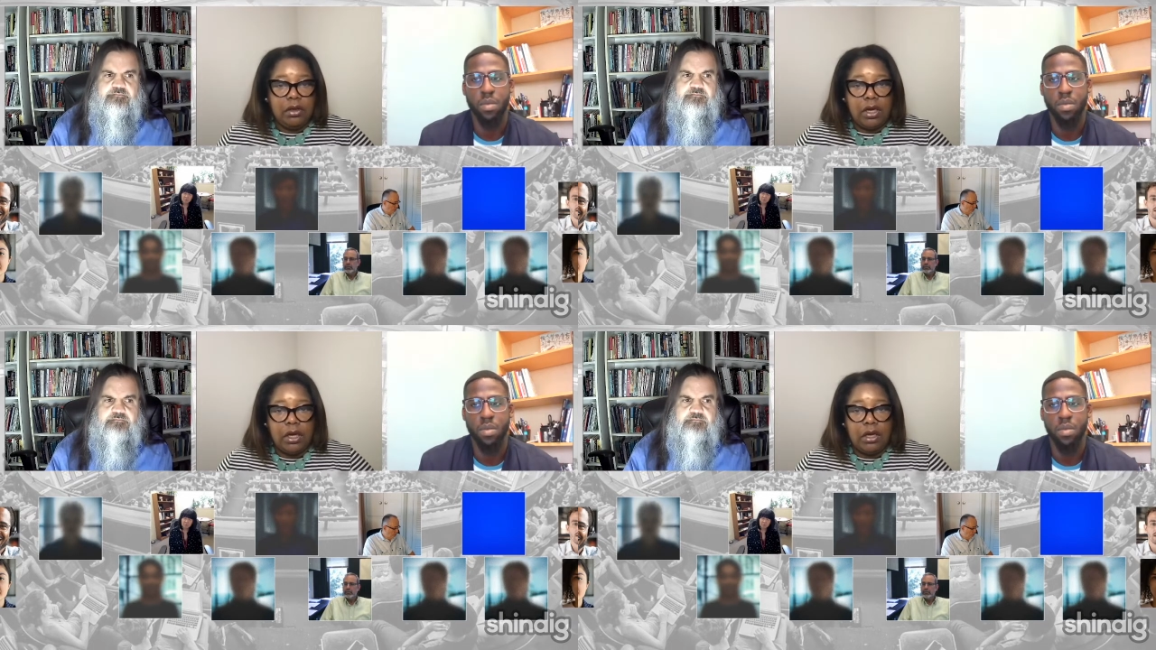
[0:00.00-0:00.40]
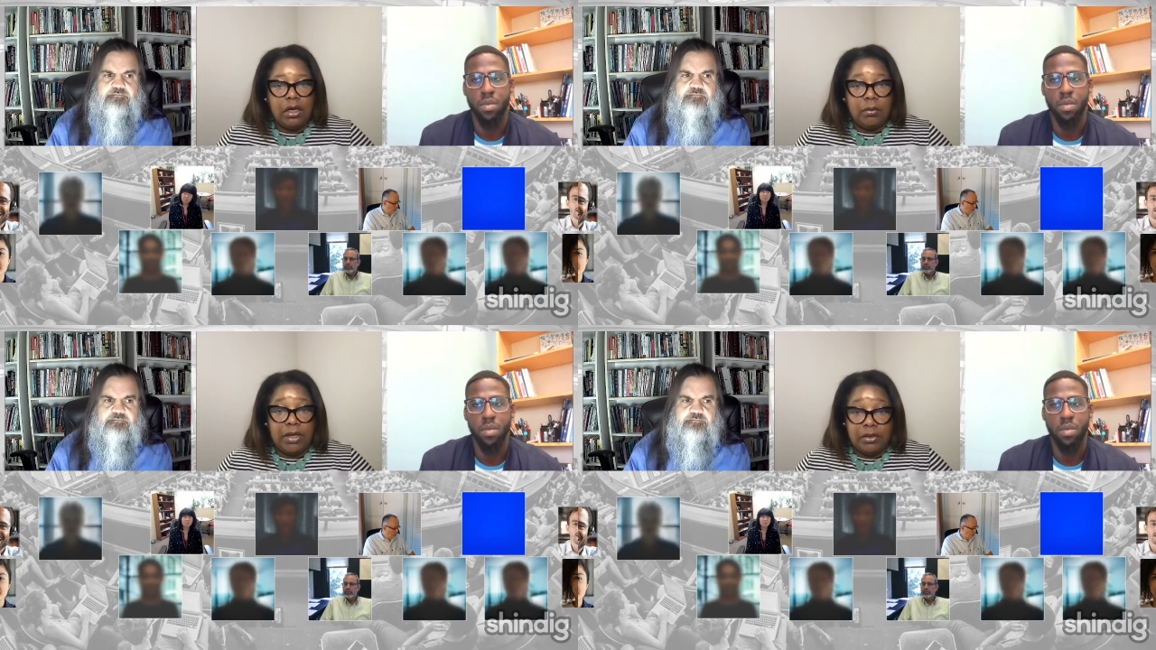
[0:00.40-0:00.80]

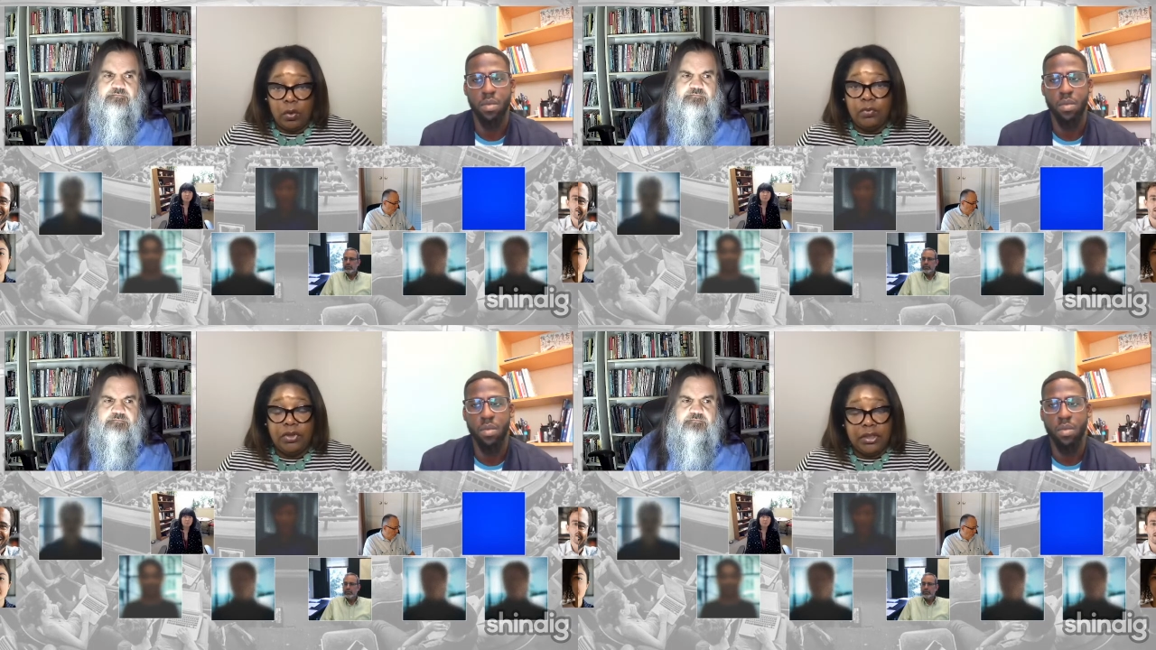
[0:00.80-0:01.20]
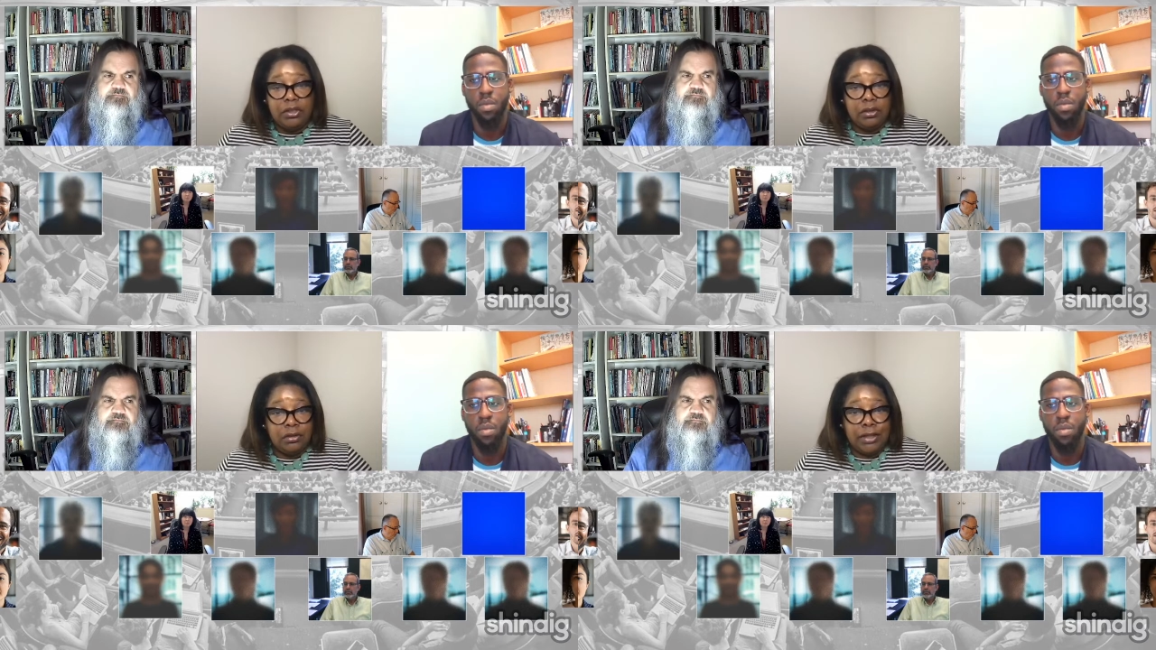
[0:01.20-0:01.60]
Speaker 1: And
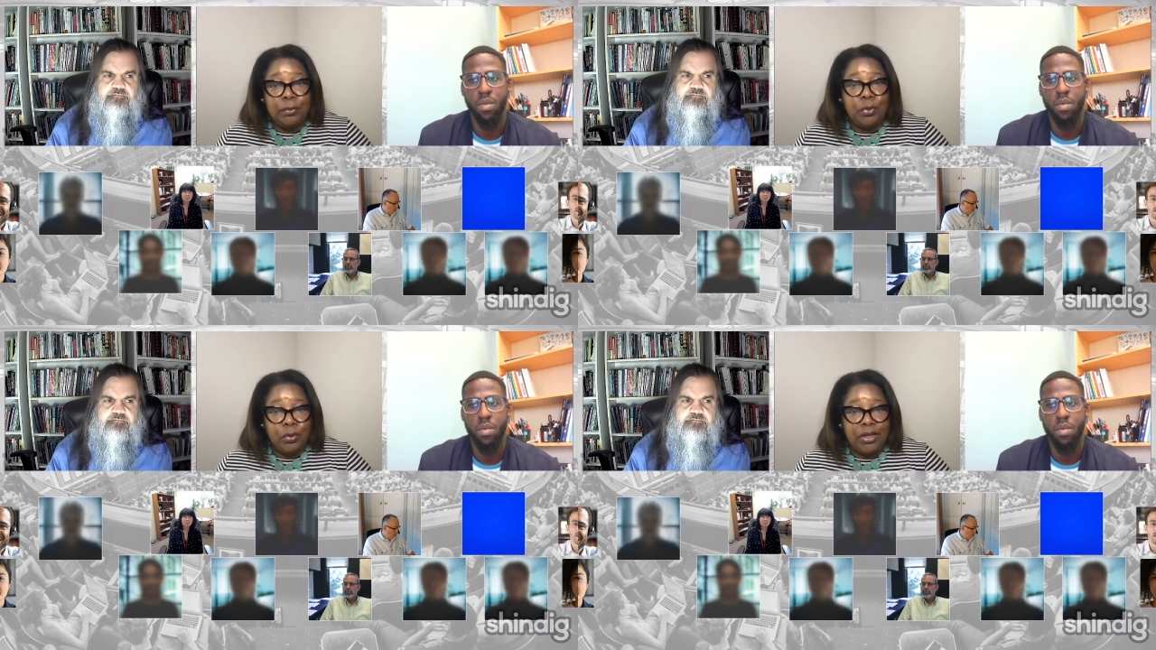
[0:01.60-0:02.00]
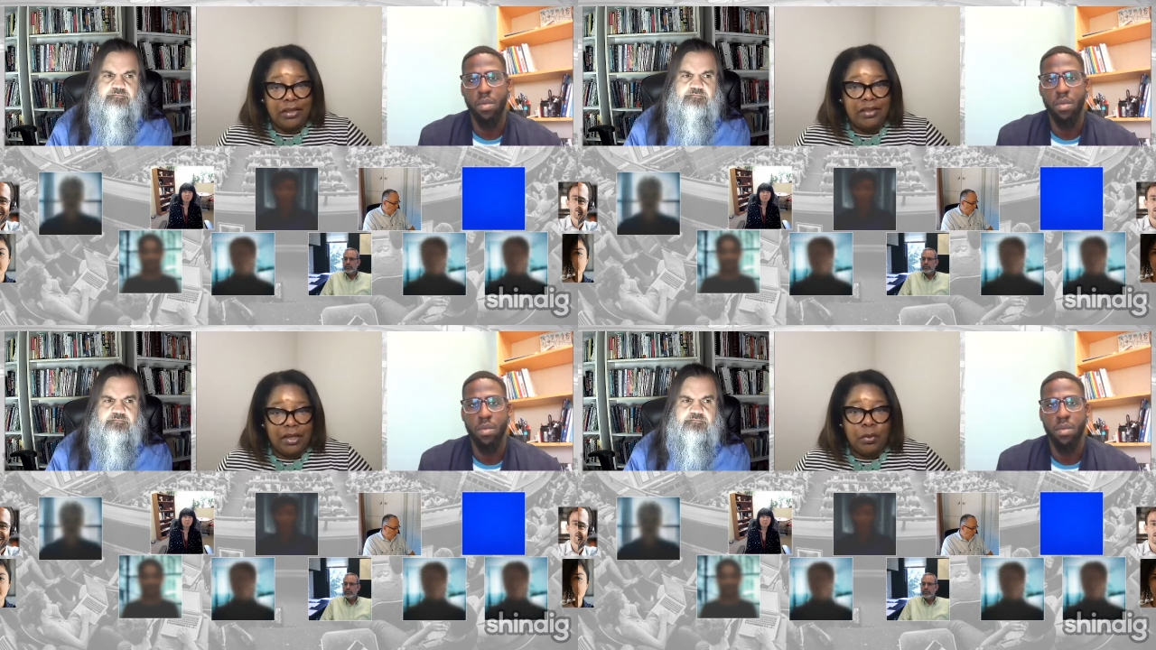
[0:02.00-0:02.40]
hopefully they will
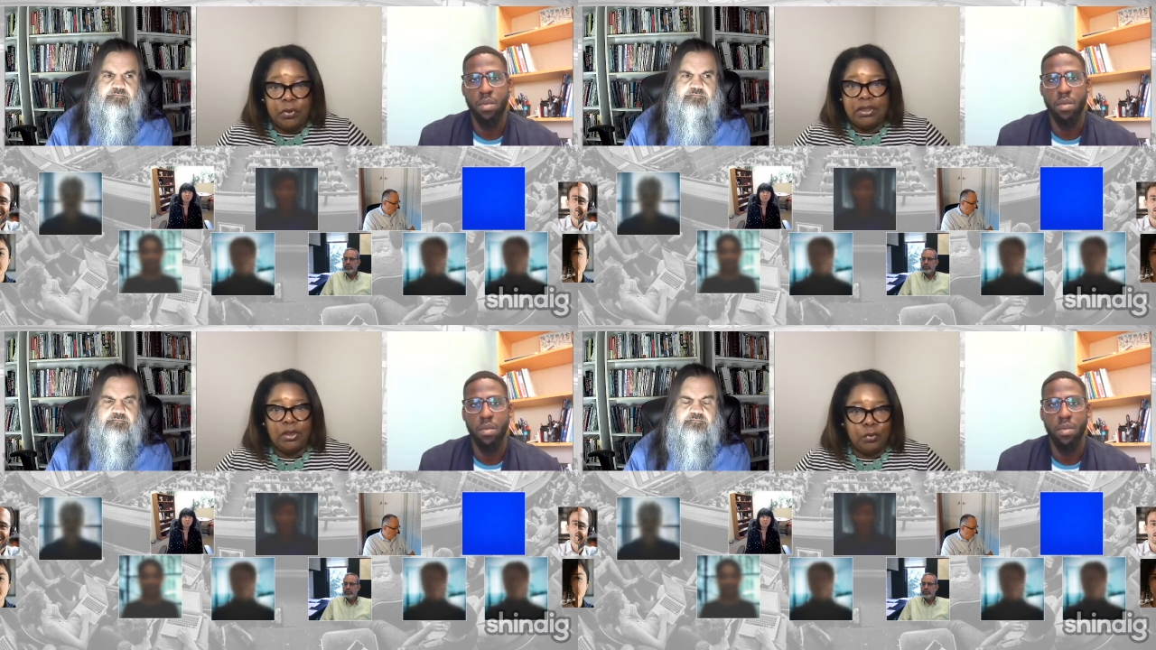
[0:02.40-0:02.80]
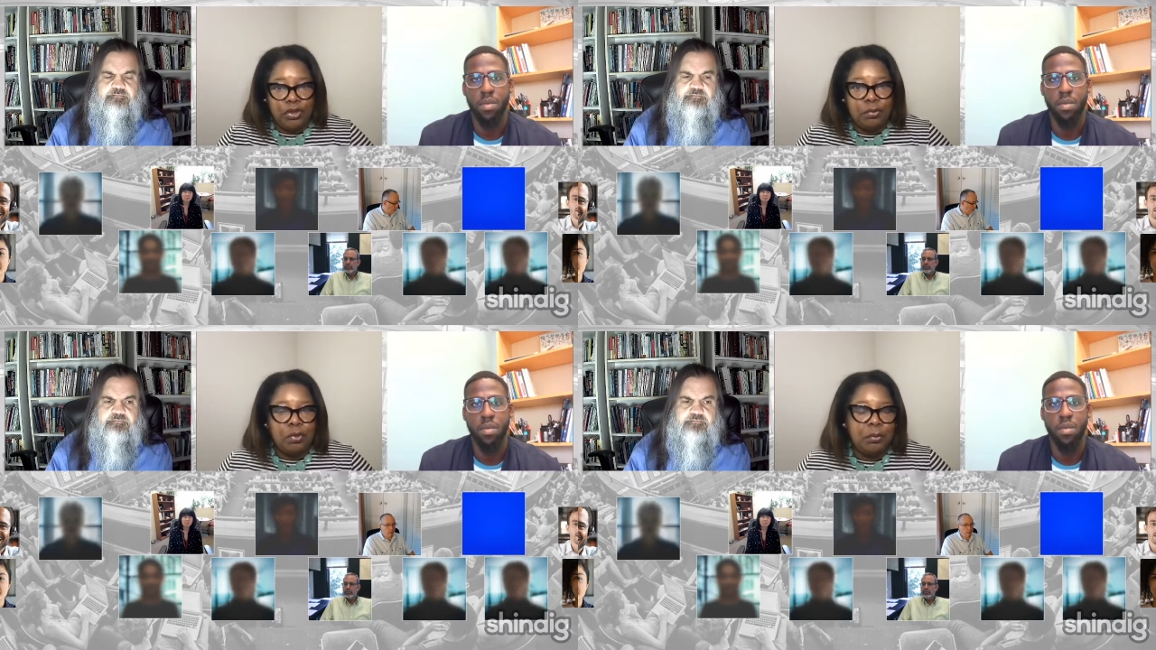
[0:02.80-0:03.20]
get there within a
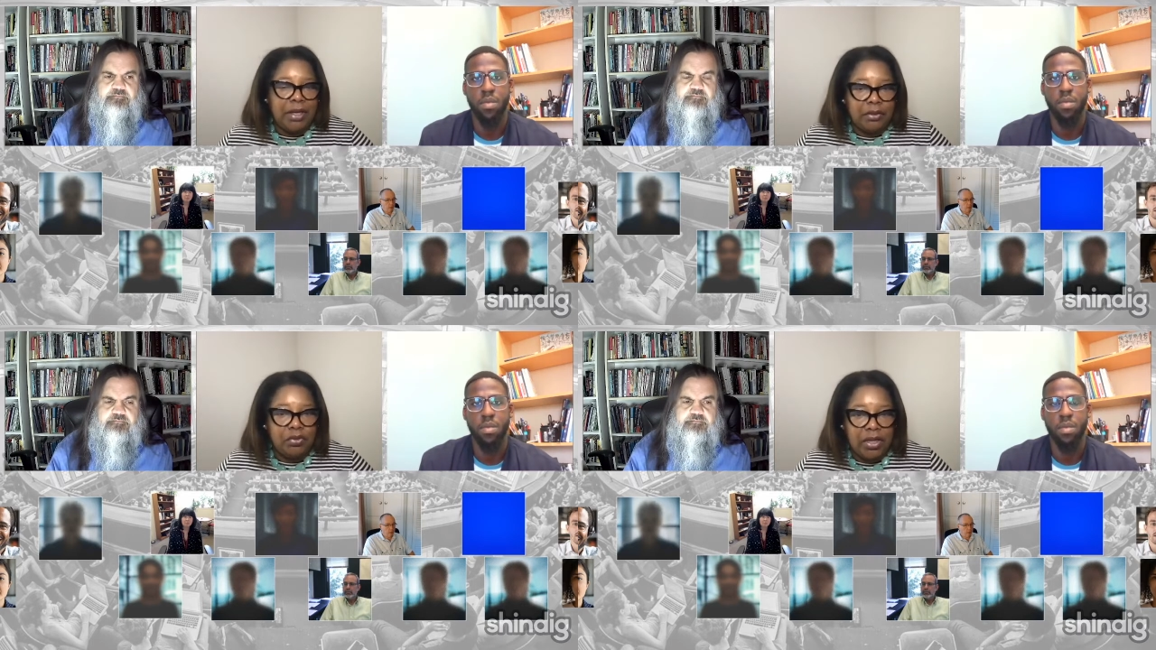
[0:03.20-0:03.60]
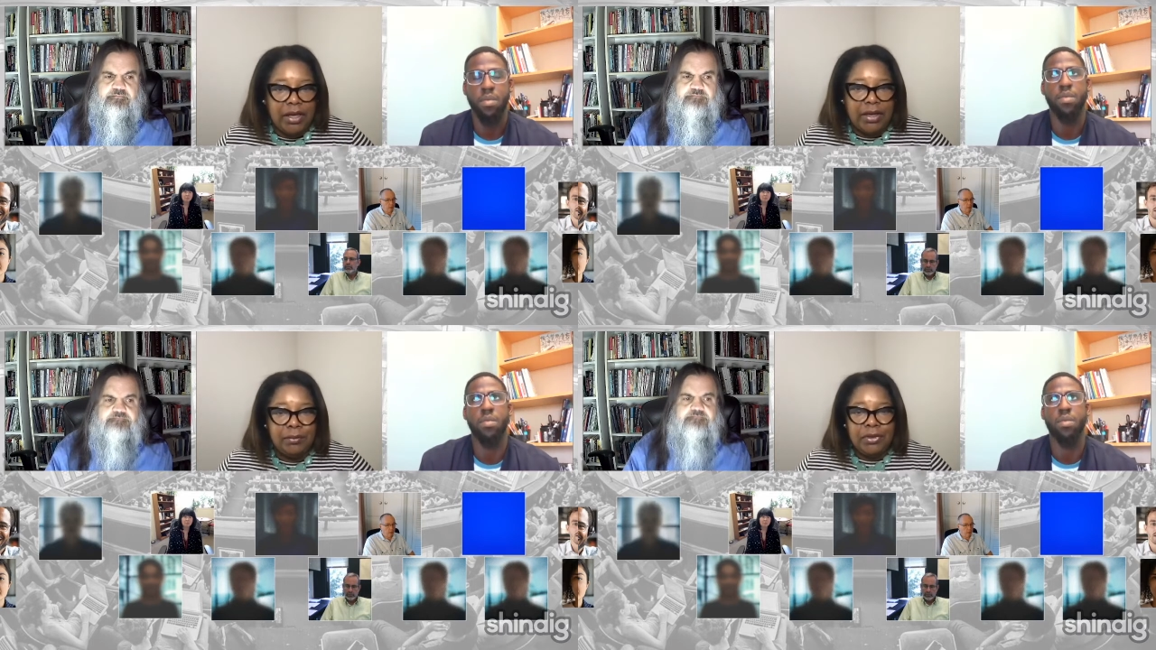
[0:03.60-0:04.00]
reasonable amount of
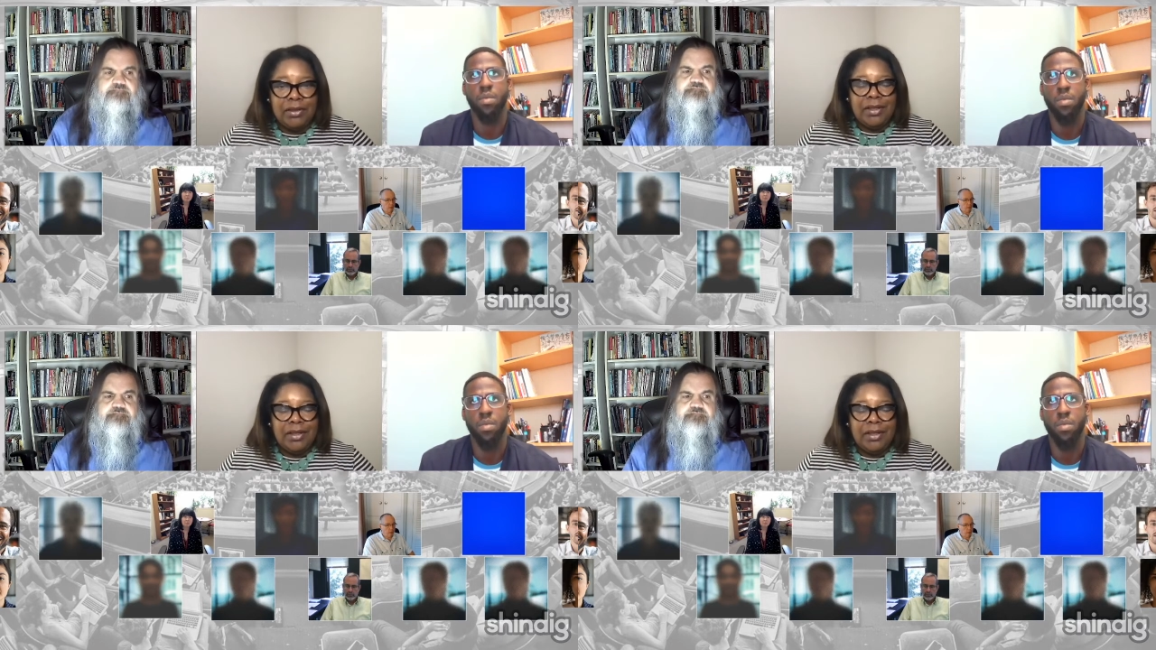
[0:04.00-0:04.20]
time